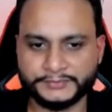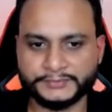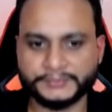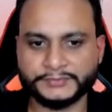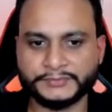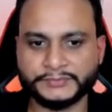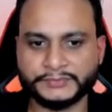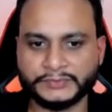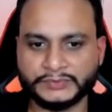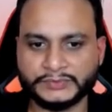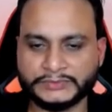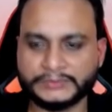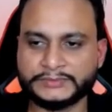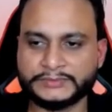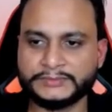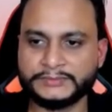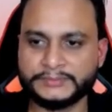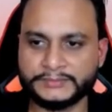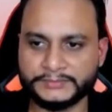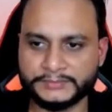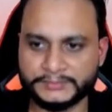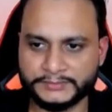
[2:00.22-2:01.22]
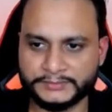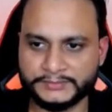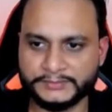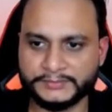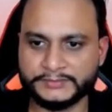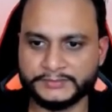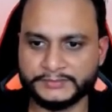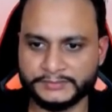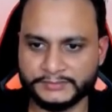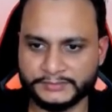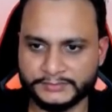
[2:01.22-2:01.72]

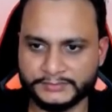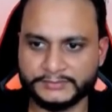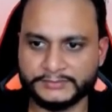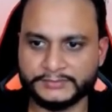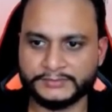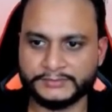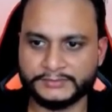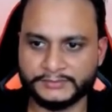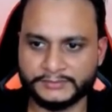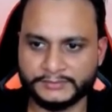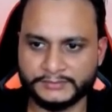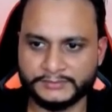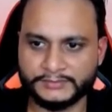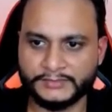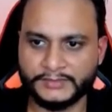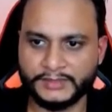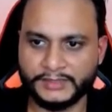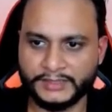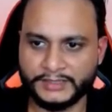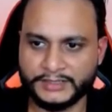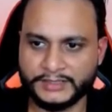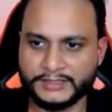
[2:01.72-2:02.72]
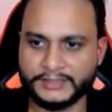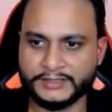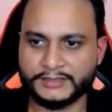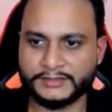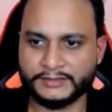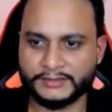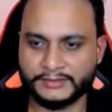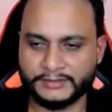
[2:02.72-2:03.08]
(silent)